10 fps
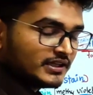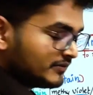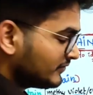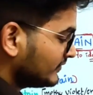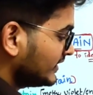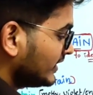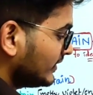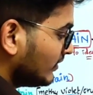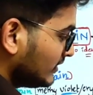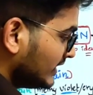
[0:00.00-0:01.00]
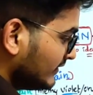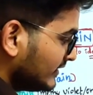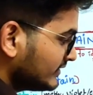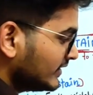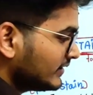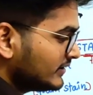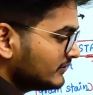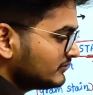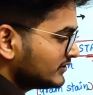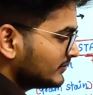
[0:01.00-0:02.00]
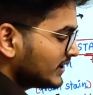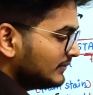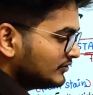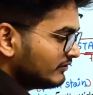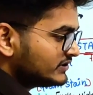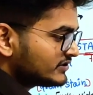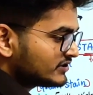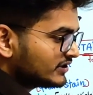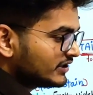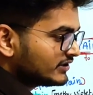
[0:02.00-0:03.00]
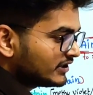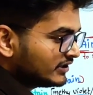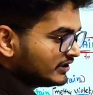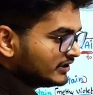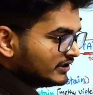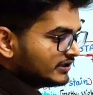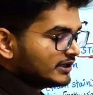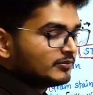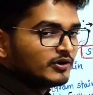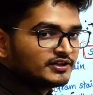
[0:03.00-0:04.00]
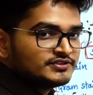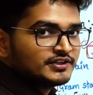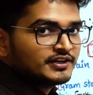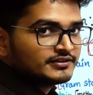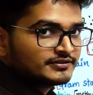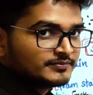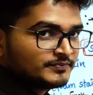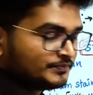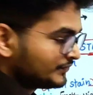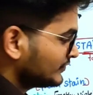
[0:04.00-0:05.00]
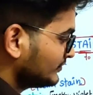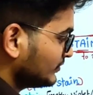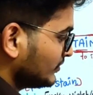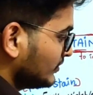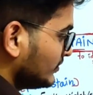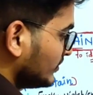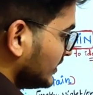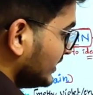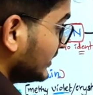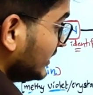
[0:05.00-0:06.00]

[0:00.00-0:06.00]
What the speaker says: If they are not living, then sometimes you will just get the dead bodies degrades. So don't need.